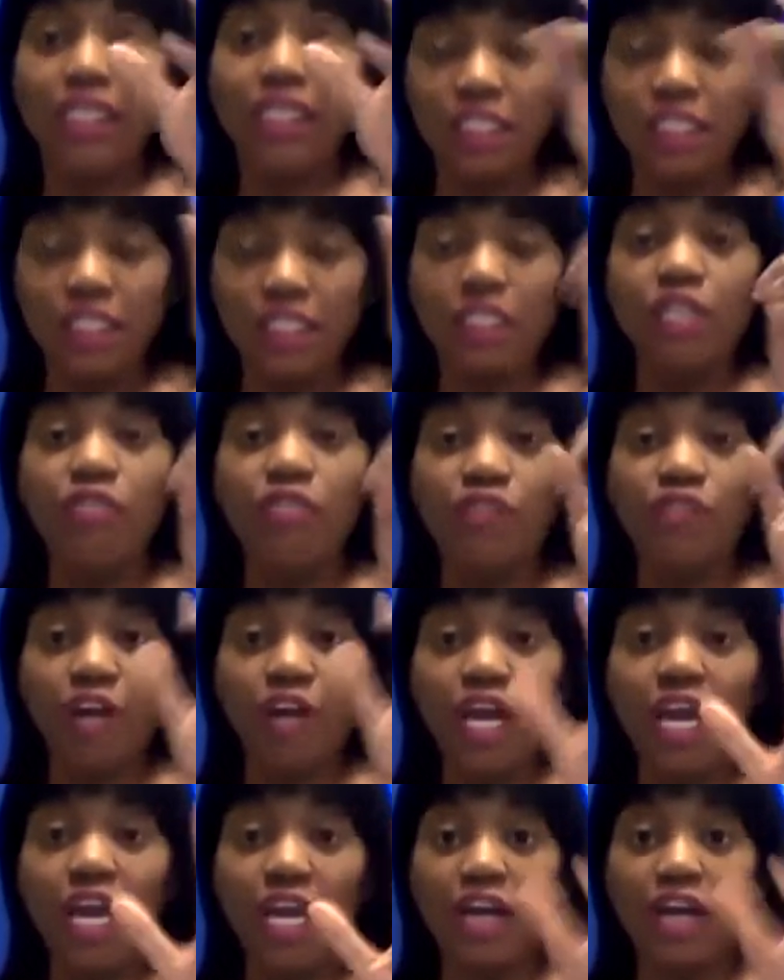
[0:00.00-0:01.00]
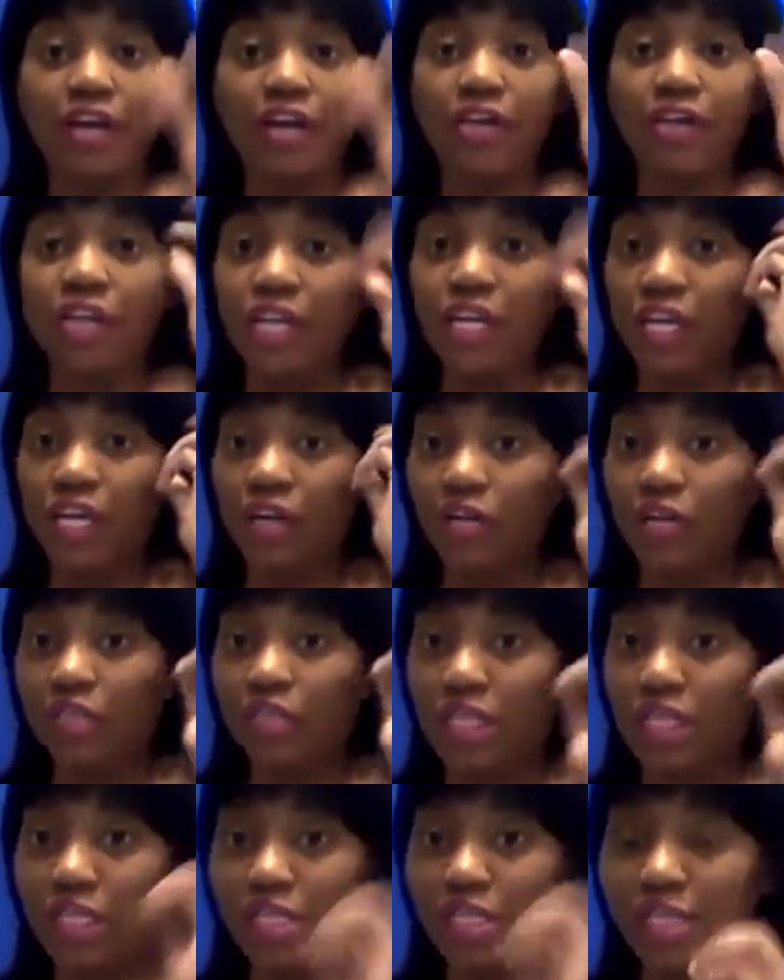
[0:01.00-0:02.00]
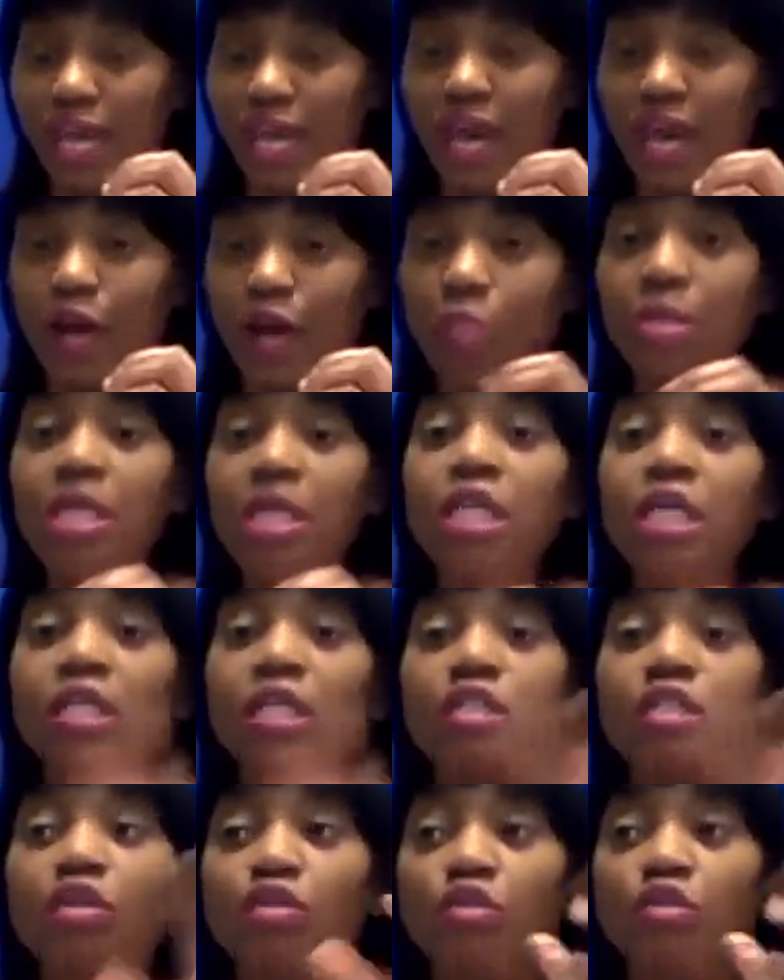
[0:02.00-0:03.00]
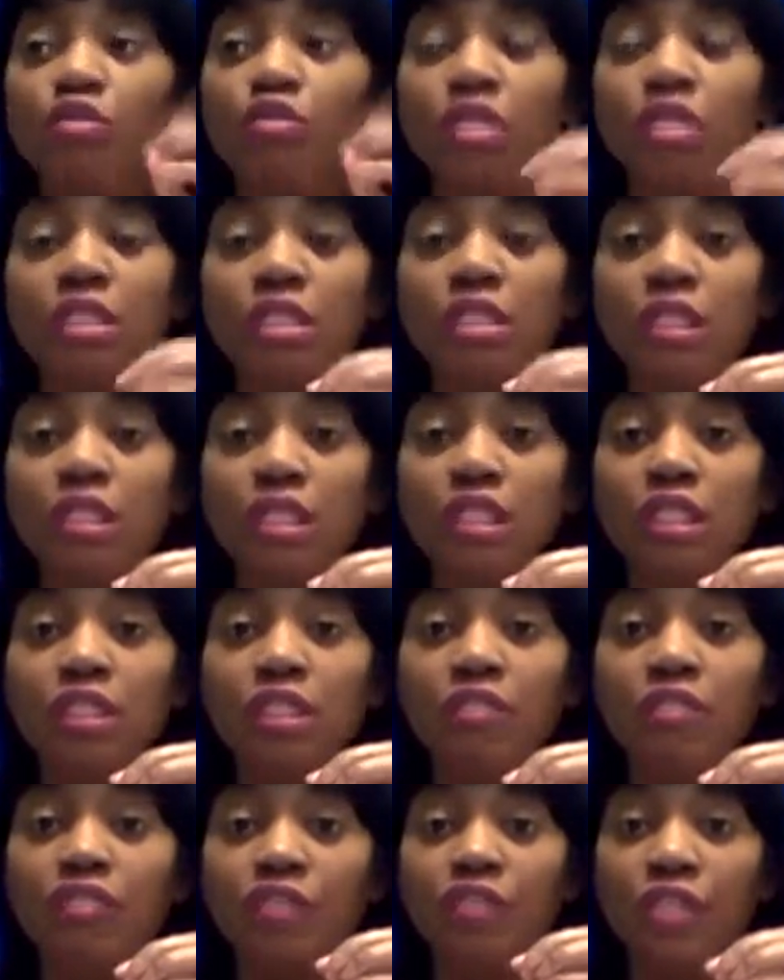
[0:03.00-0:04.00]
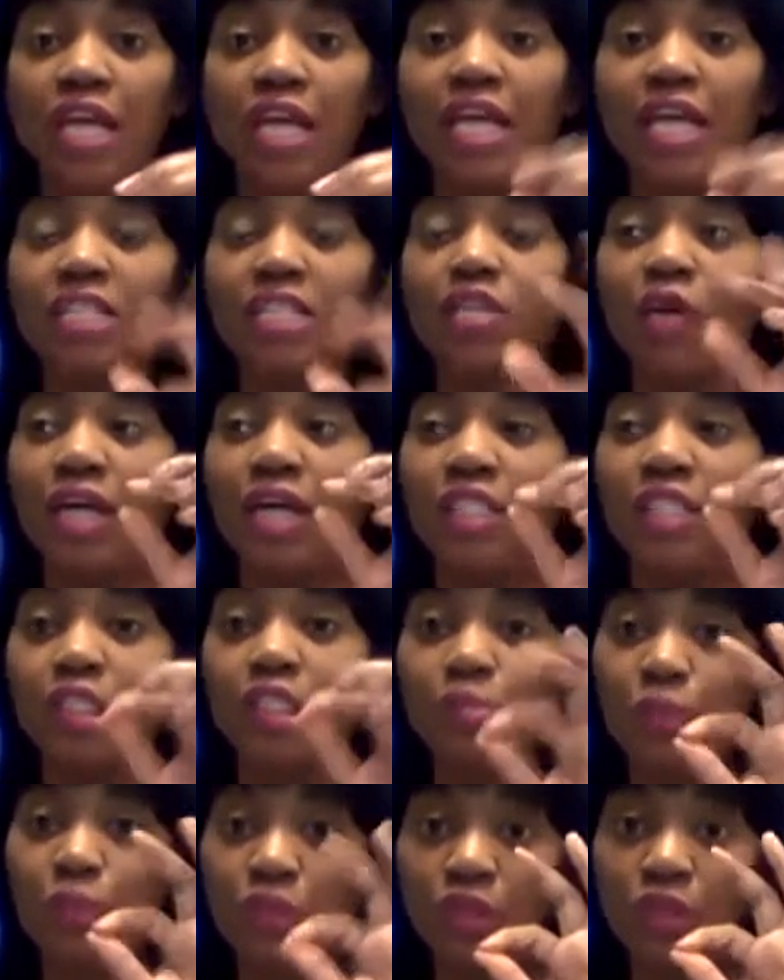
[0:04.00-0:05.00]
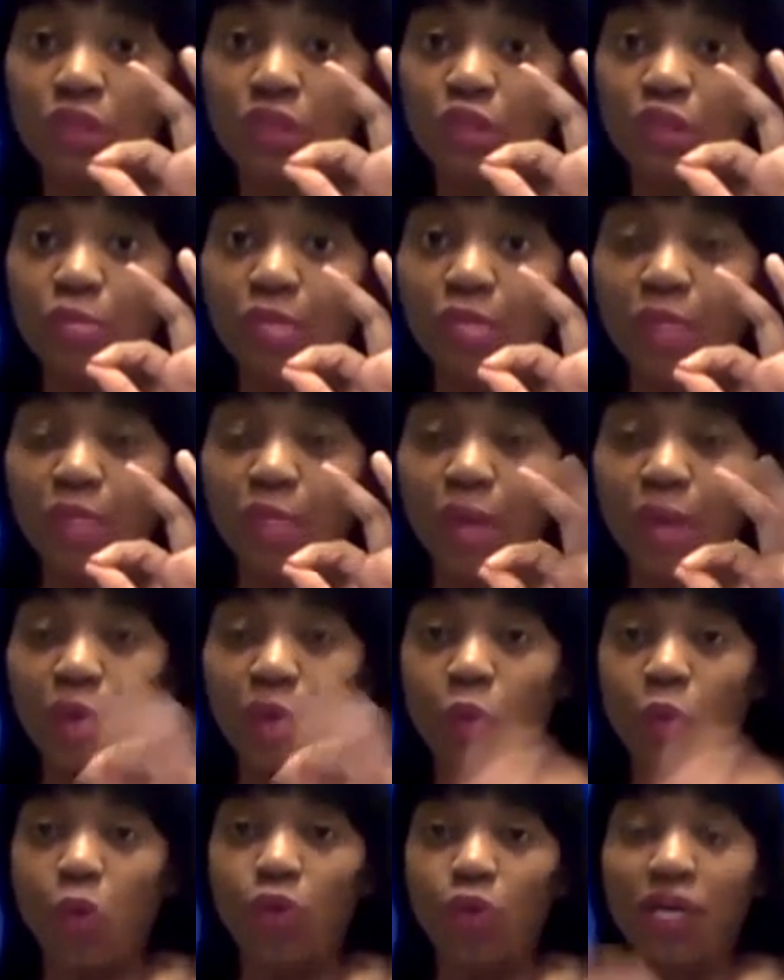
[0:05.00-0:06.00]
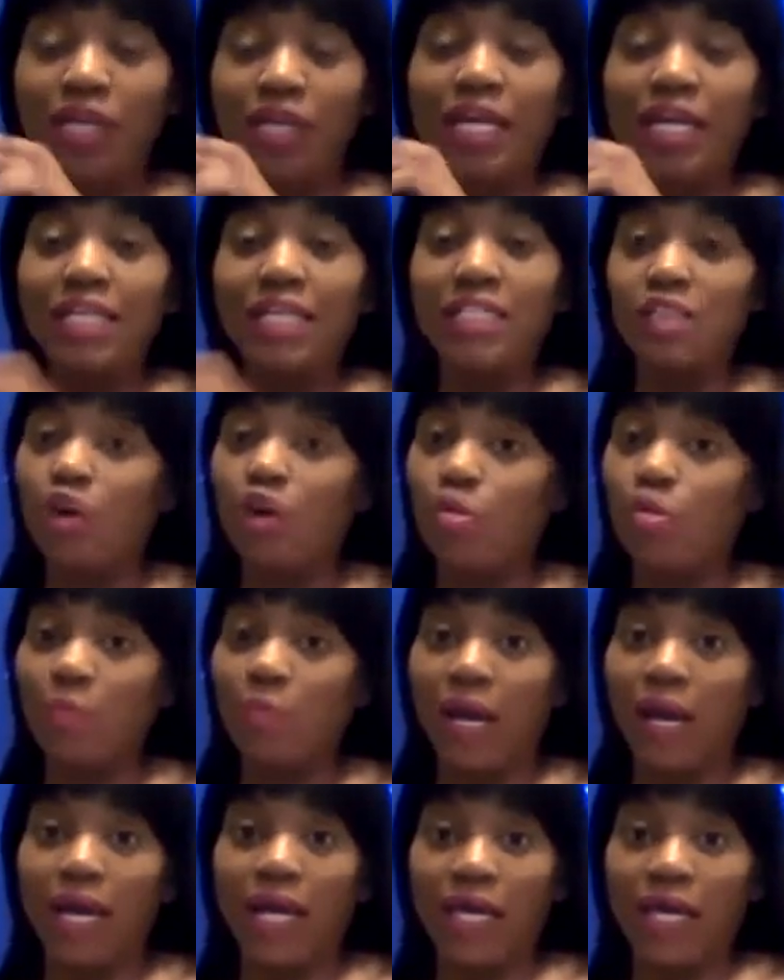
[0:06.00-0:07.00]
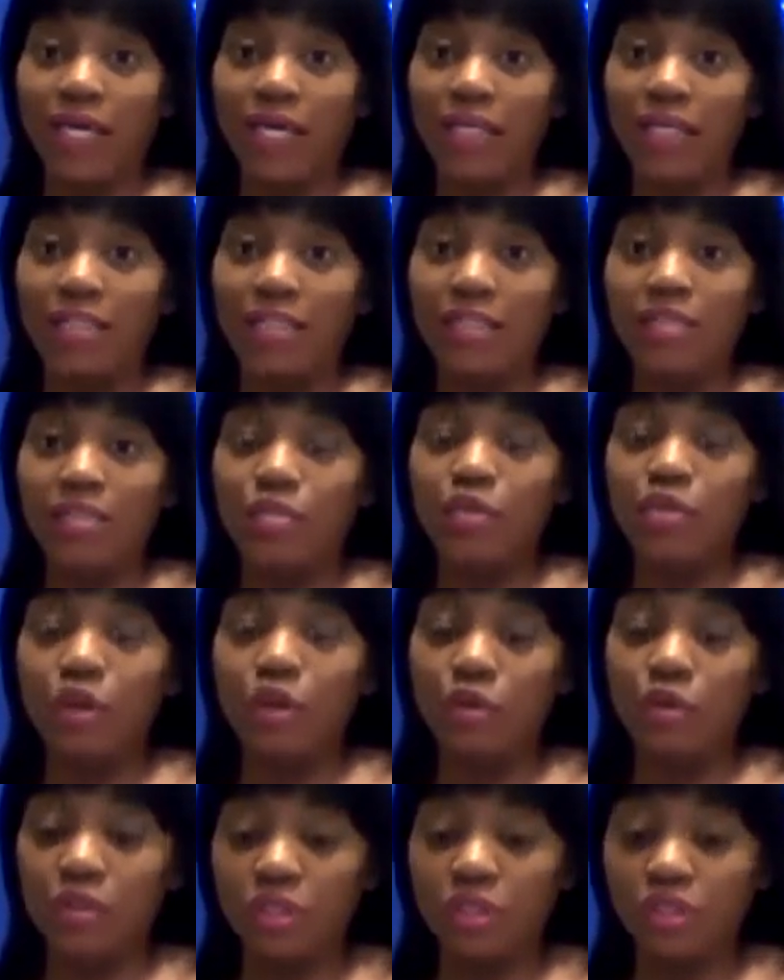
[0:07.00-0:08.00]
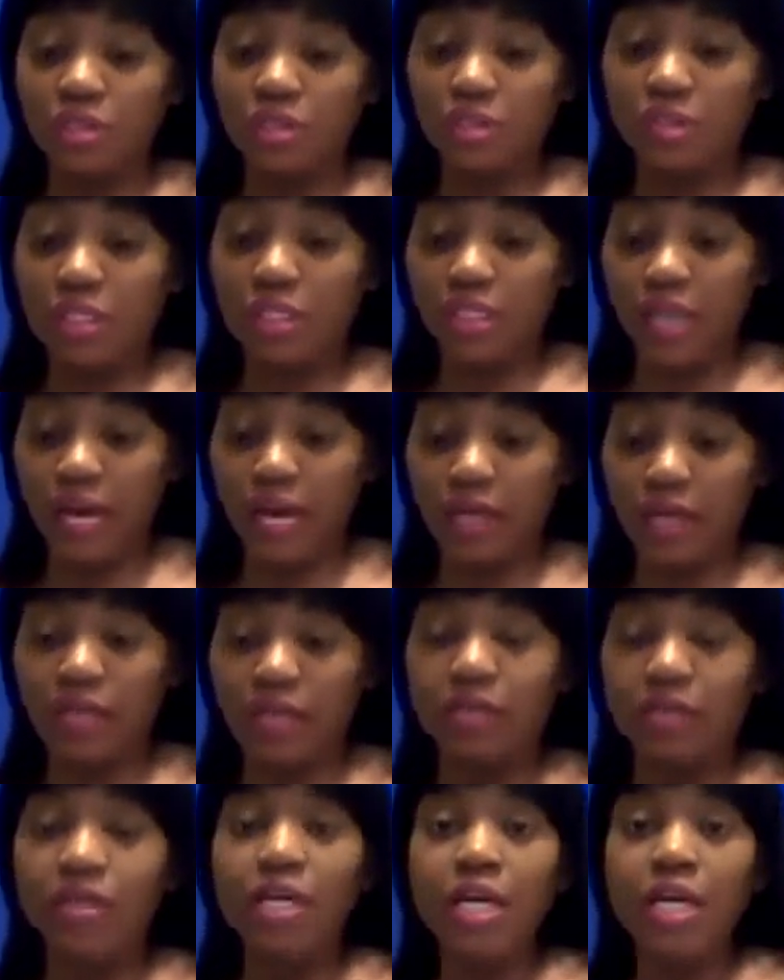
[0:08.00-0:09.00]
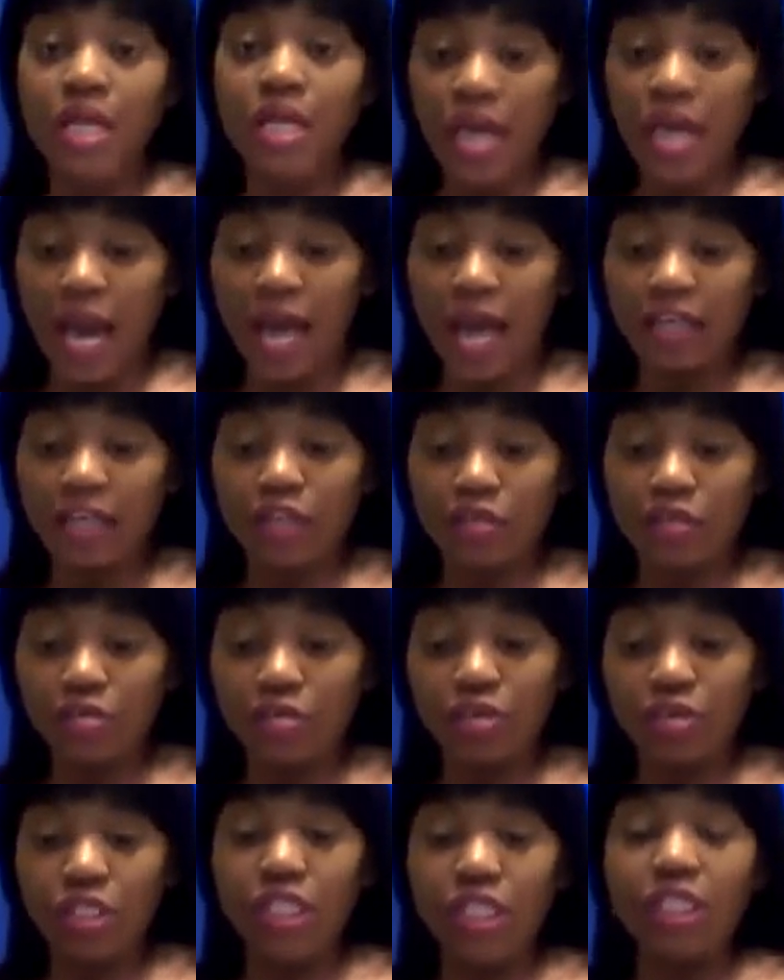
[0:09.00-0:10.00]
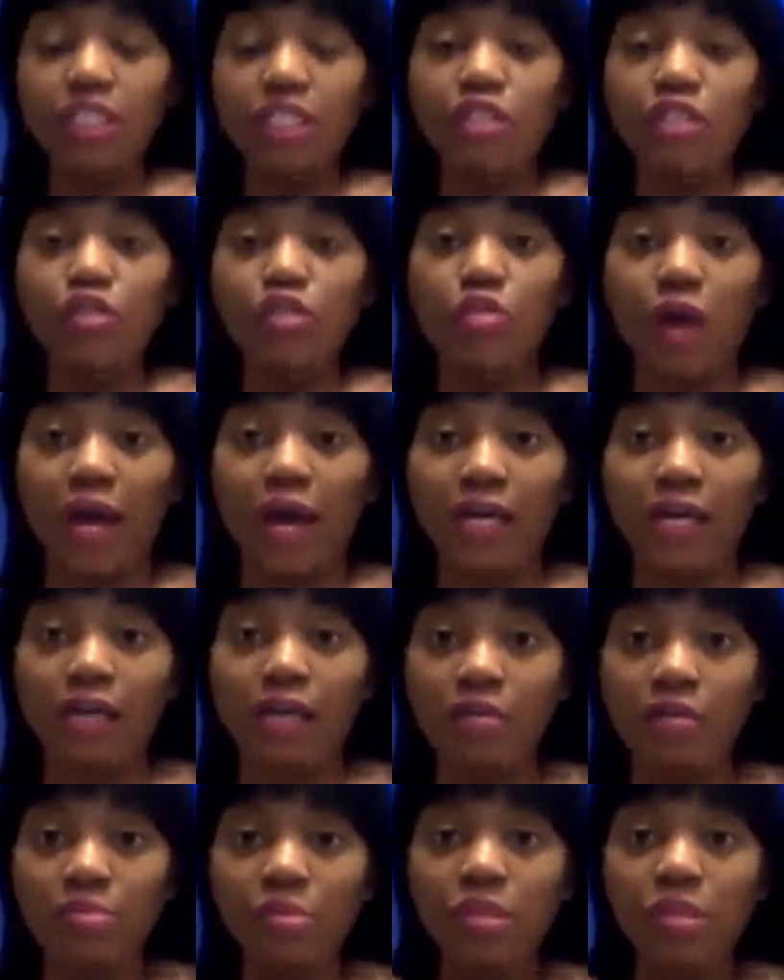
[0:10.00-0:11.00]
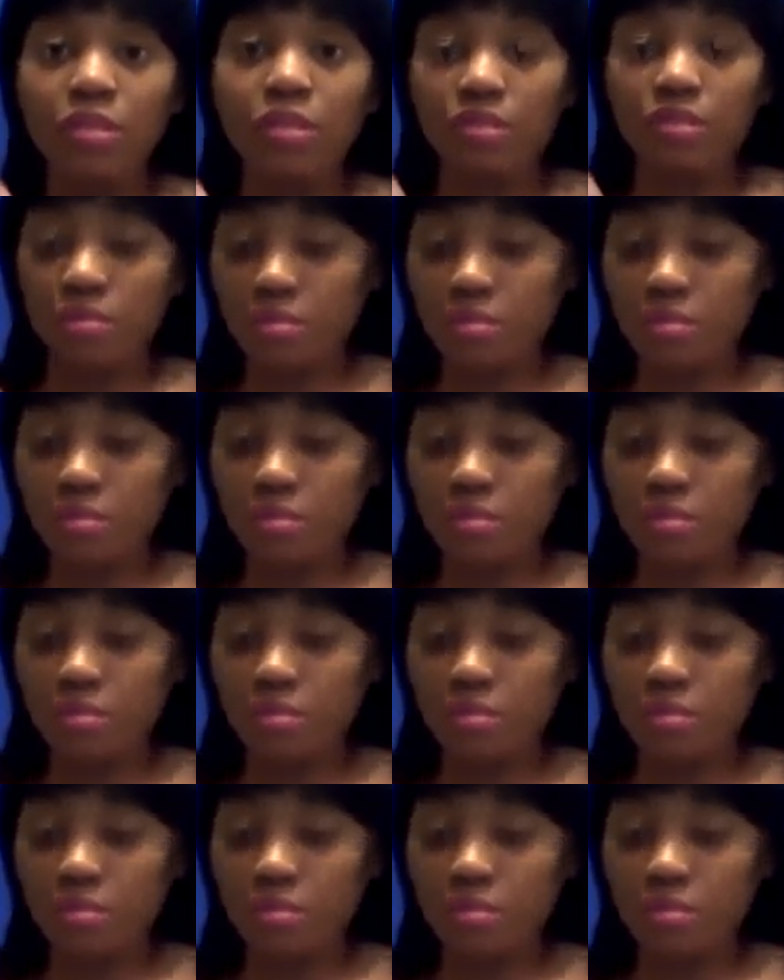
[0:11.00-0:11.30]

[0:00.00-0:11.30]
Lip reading: It's good for hair, nails, and scalp. So it's good for that. So I just put a little bit in my water and I soak my hands, until desired. I use these two items.